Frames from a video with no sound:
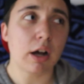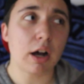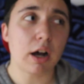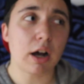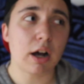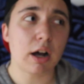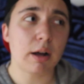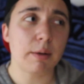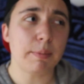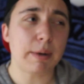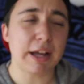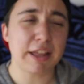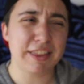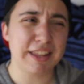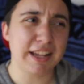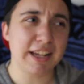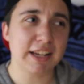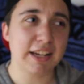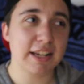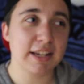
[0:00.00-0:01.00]
I
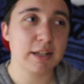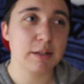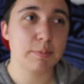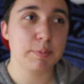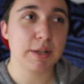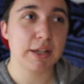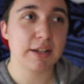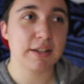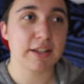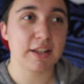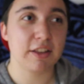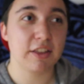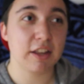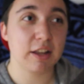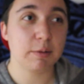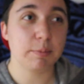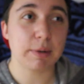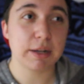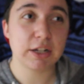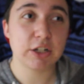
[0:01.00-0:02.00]
think it is, because I
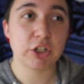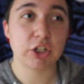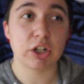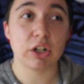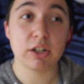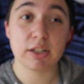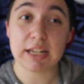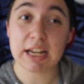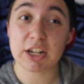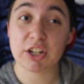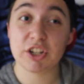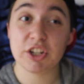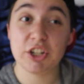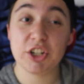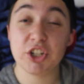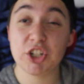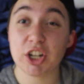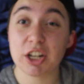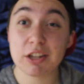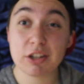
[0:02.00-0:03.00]
think my insurance actually
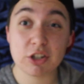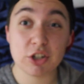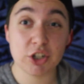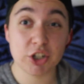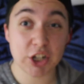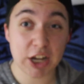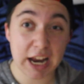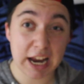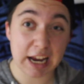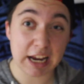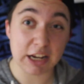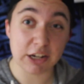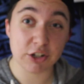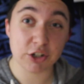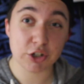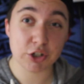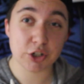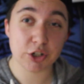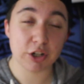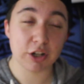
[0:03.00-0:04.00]
just
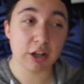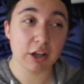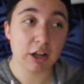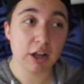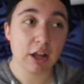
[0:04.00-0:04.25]
changed